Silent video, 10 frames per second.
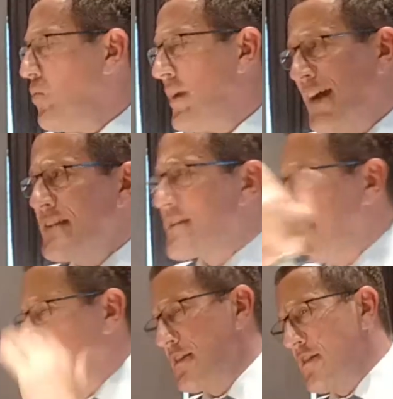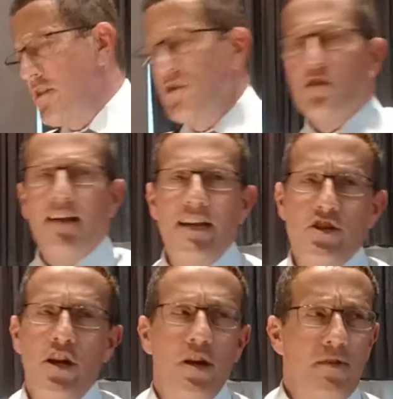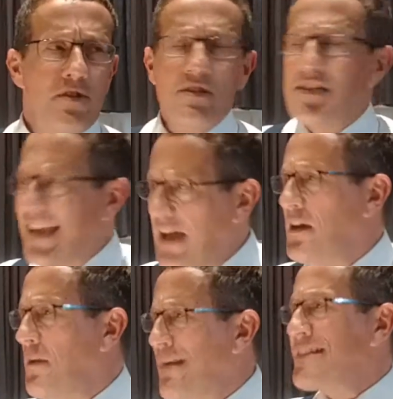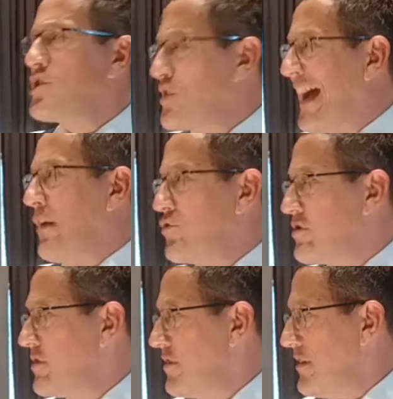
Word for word: When I started at your age, to get a message out,